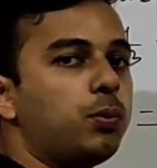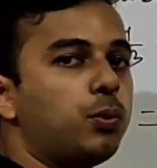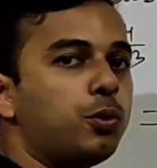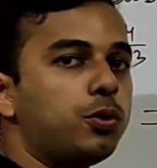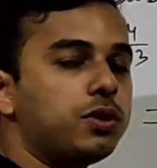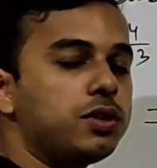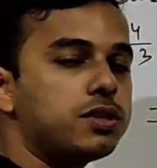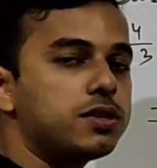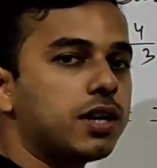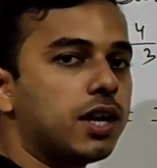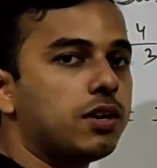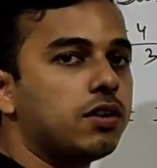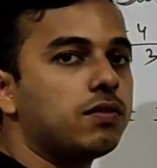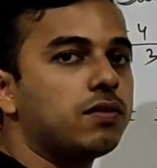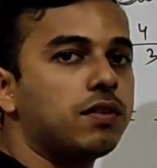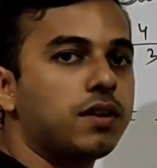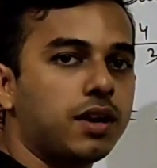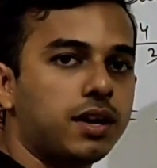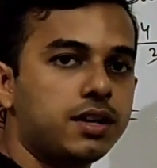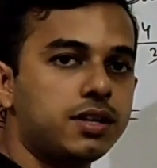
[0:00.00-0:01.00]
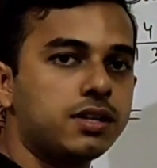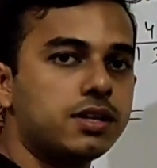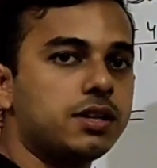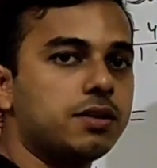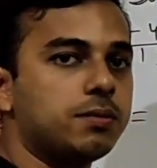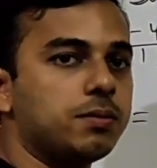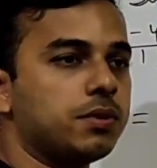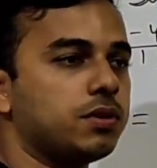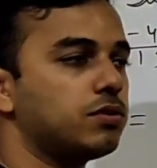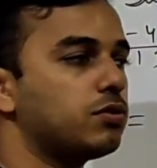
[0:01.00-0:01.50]
put the sign of greater
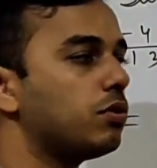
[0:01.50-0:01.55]
number.